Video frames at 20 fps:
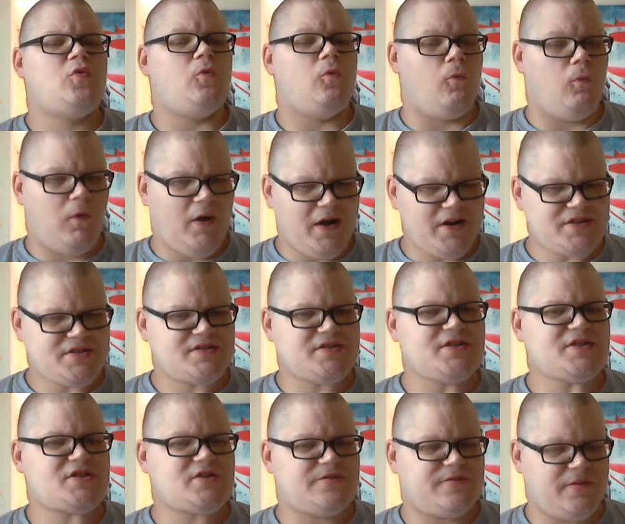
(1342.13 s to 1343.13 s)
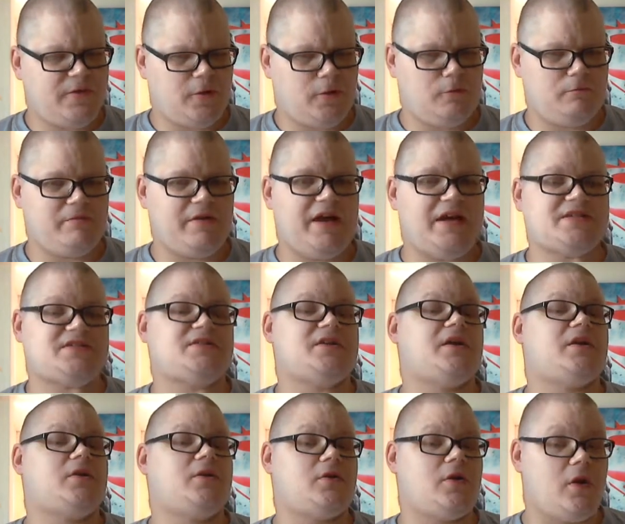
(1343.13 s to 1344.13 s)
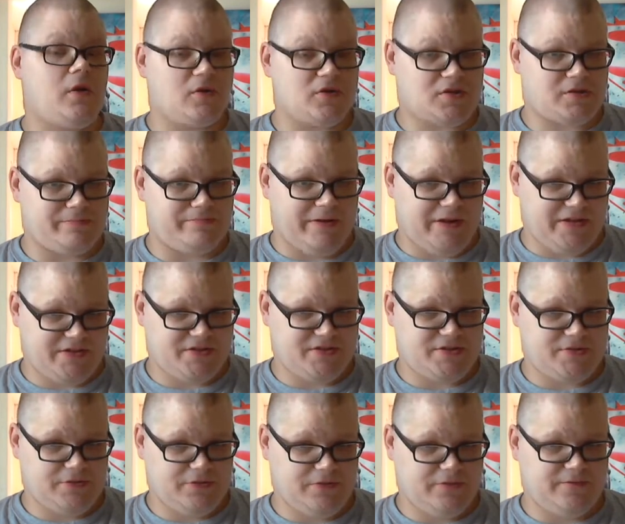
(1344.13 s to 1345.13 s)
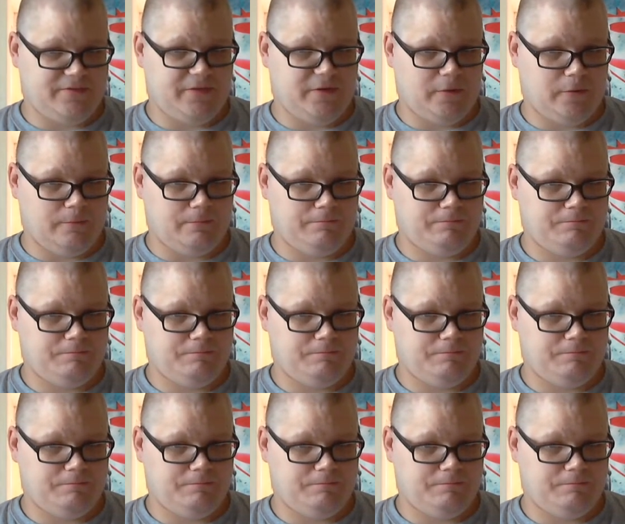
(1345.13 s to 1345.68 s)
Watch this film as a Ghostbuster film.